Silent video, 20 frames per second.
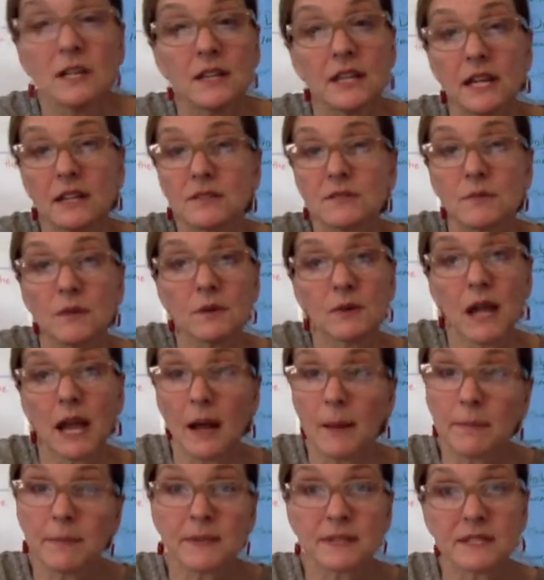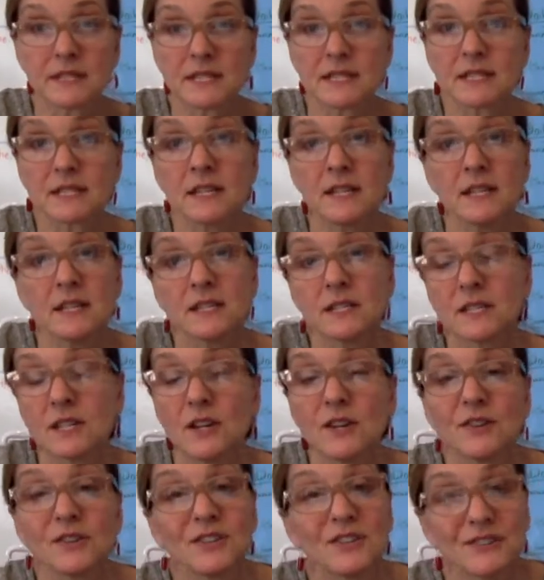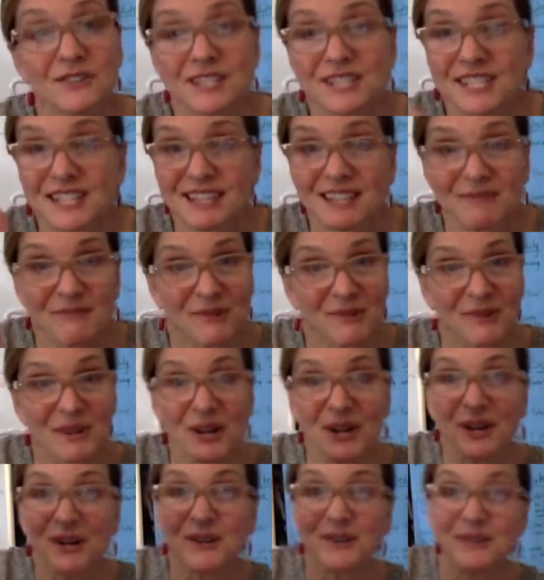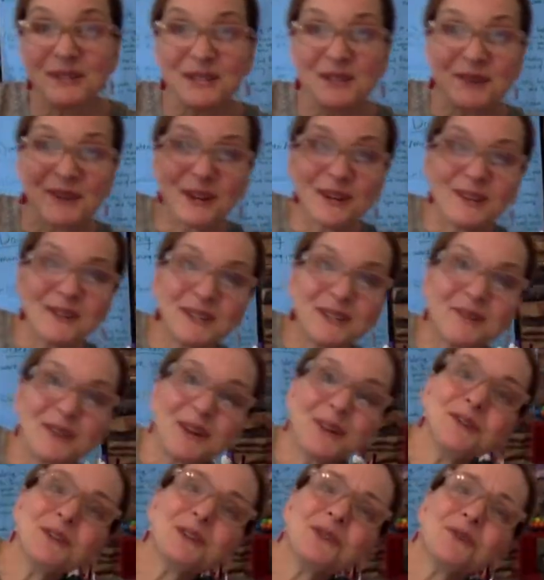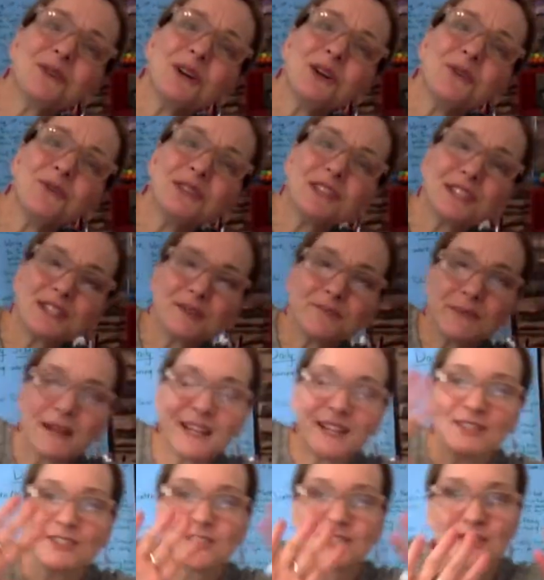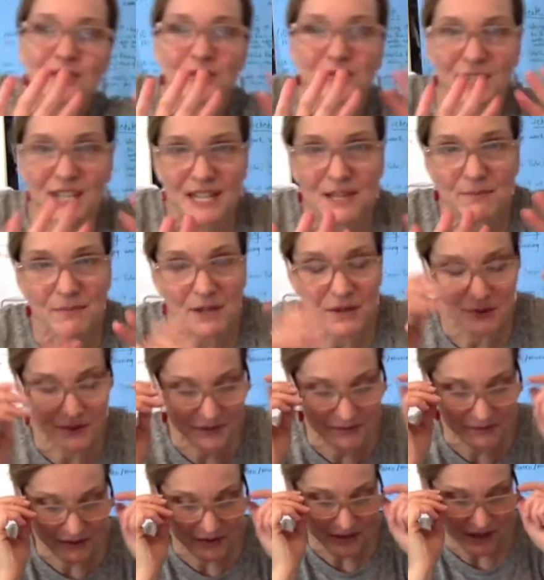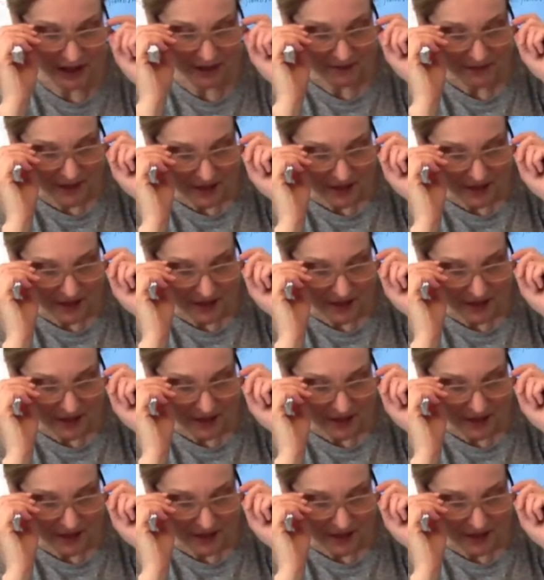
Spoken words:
That's what happens. So you'll see them grow and grow and grow and grow this much. So keep going with that.